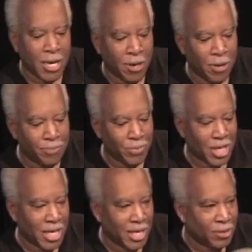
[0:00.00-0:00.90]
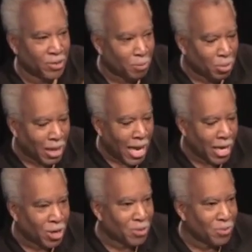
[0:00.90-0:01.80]
here is a
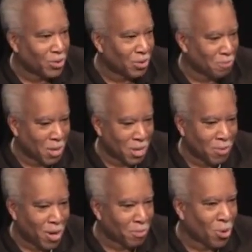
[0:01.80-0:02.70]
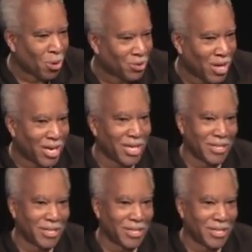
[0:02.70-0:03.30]
platter with some ping pong balls on